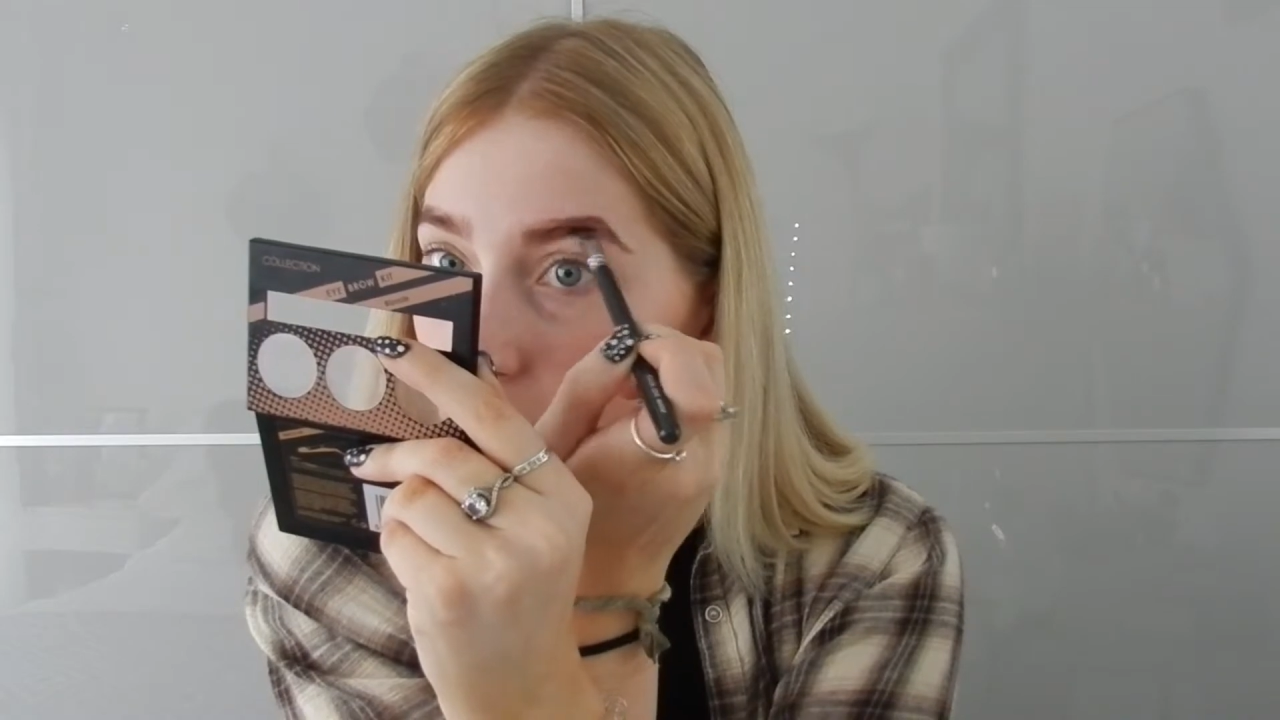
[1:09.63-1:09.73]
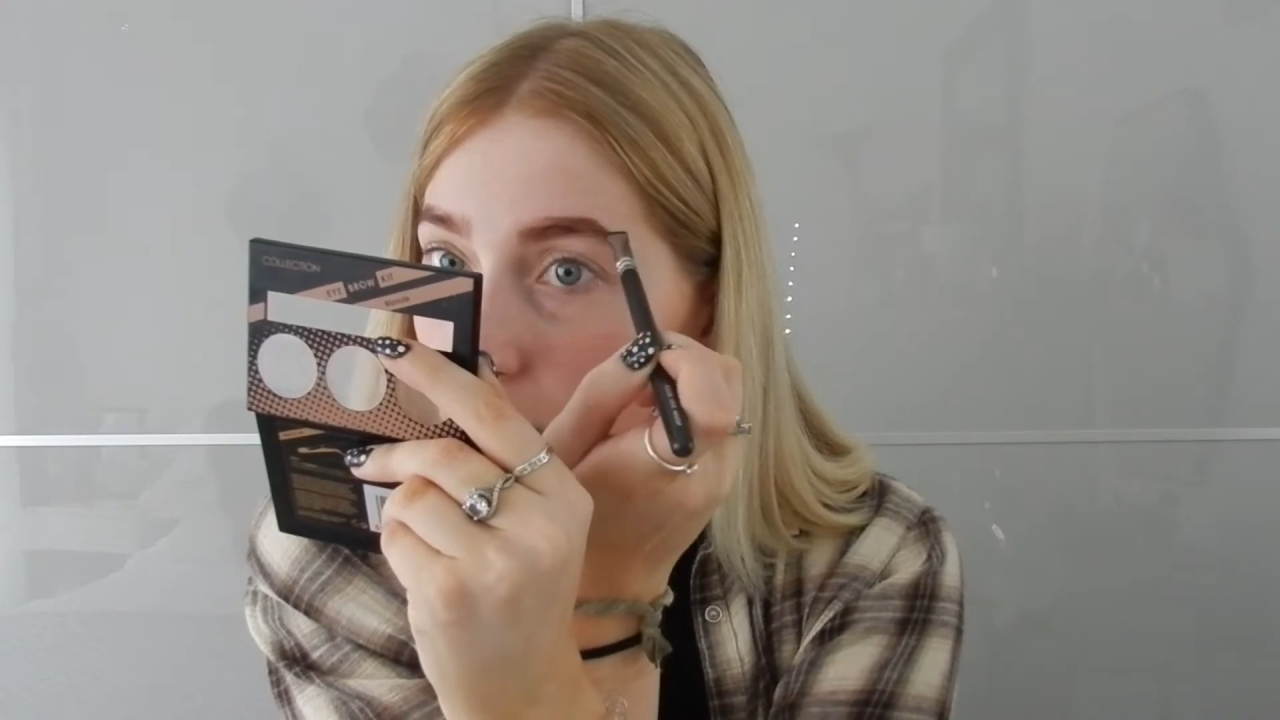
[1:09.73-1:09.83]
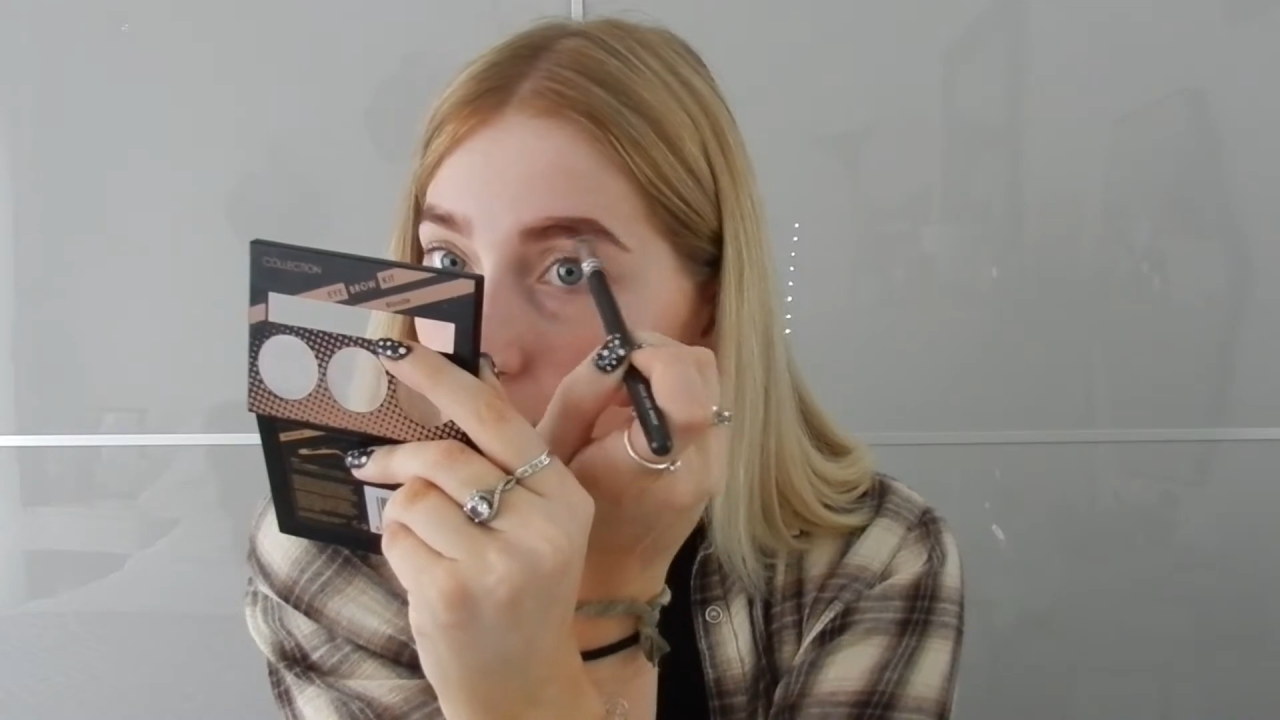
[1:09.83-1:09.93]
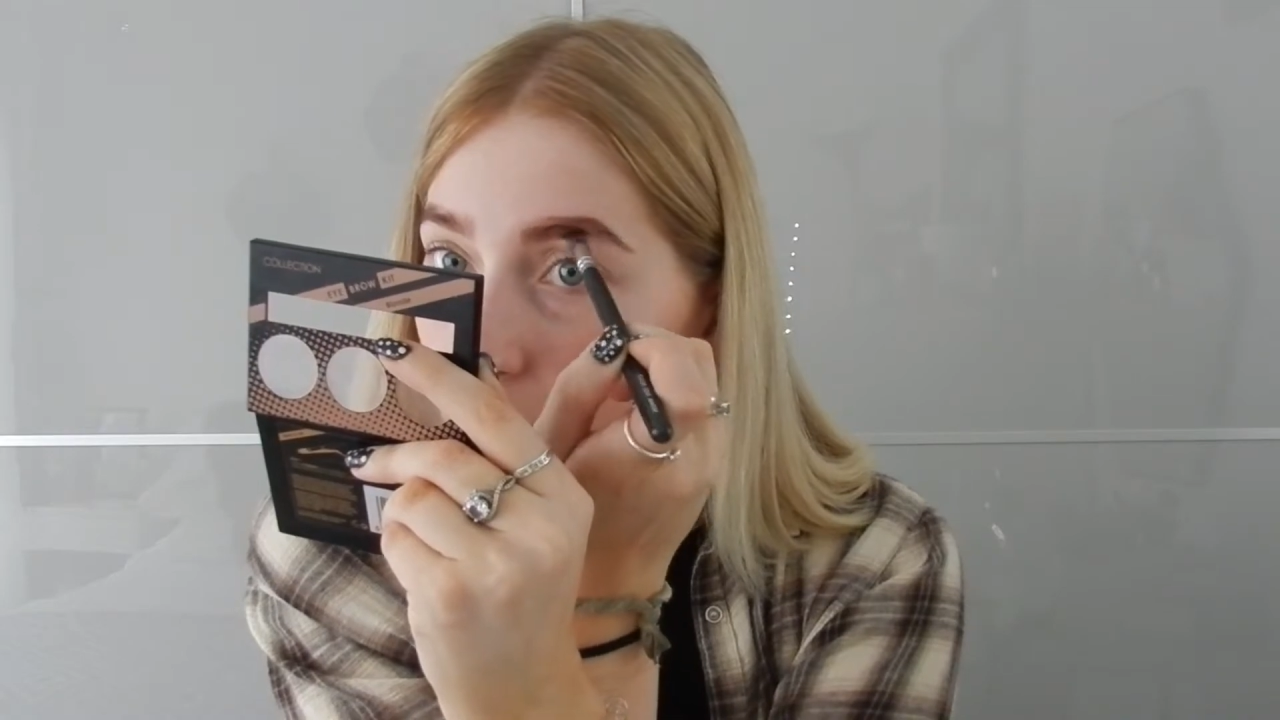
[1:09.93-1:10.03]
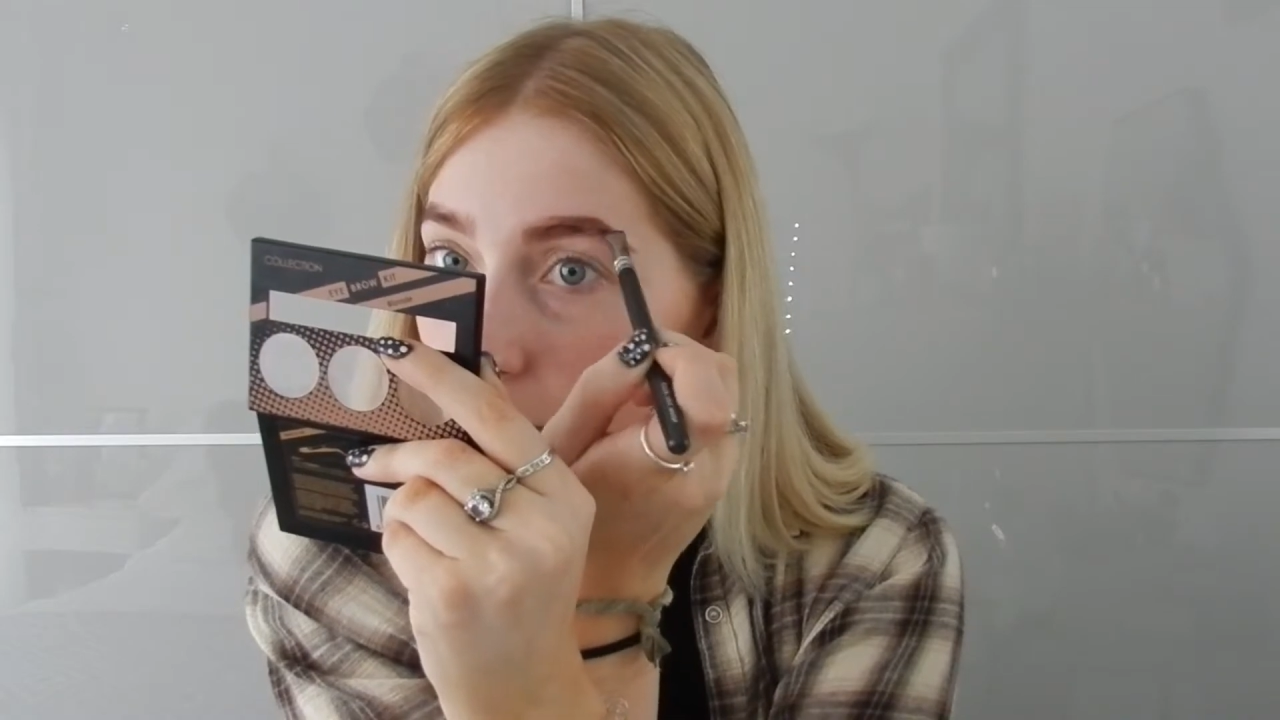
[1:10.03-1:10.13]

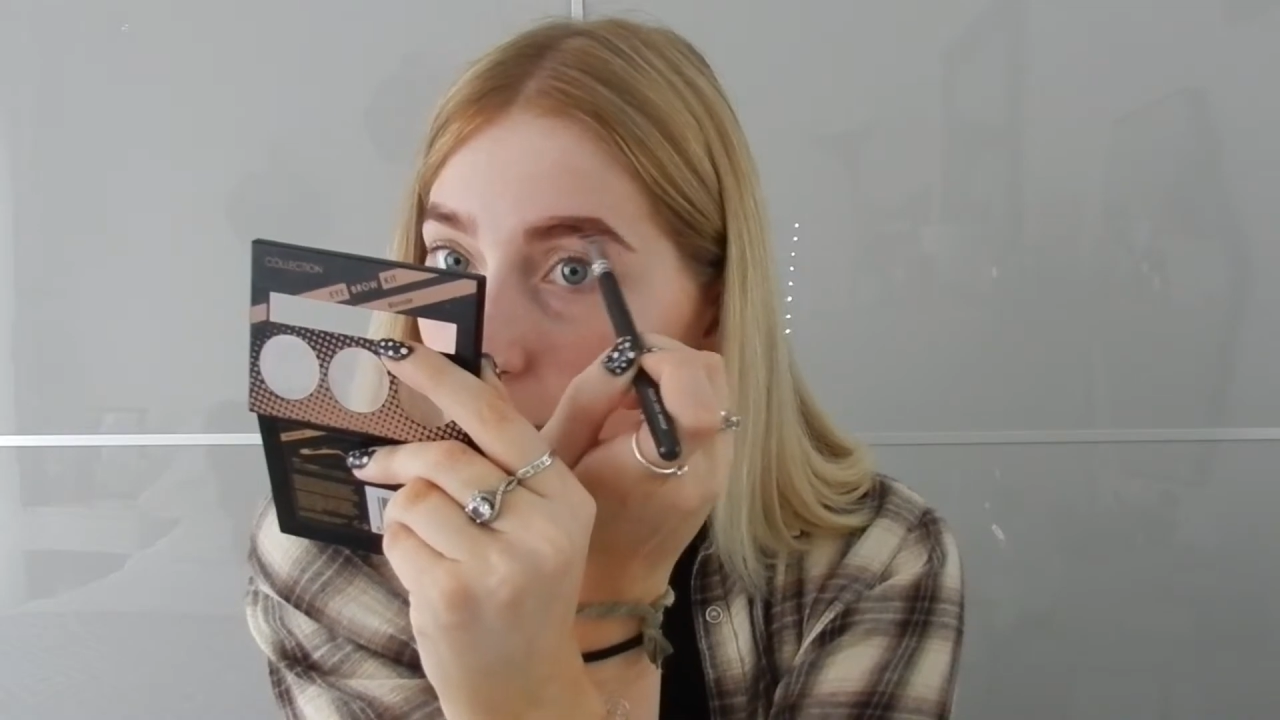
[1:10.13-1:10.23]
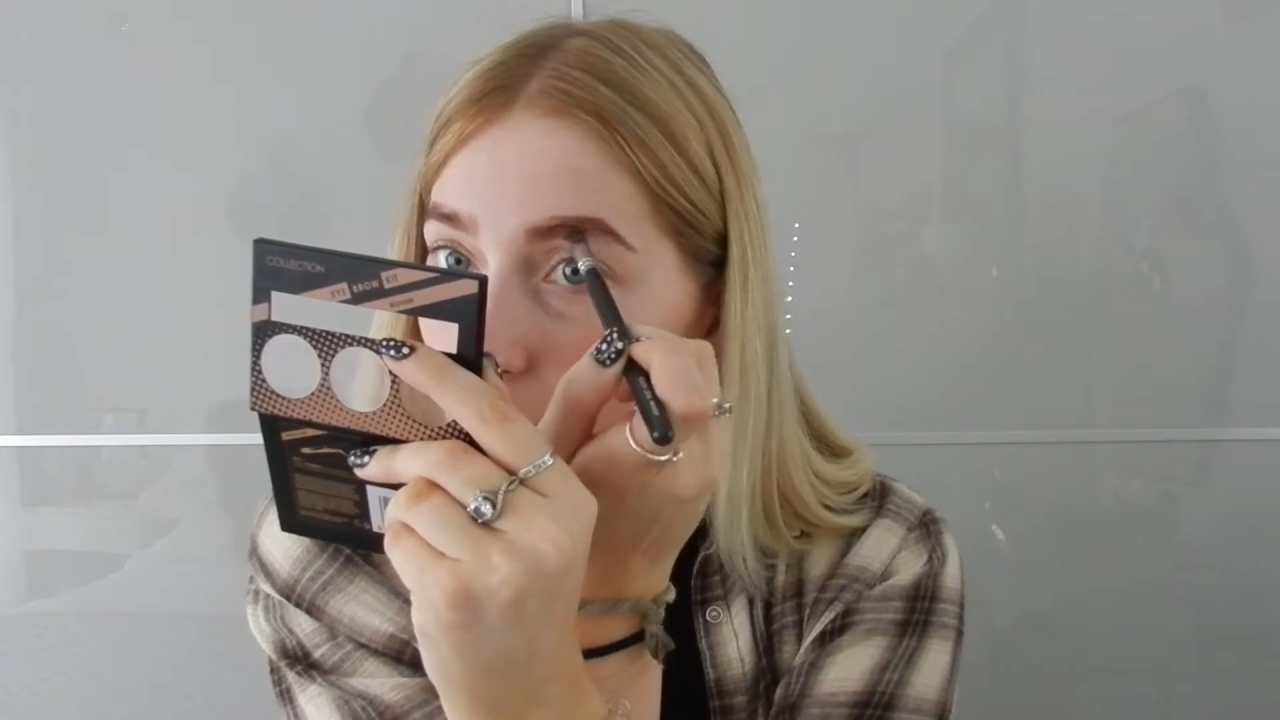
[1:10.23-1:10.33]
me today,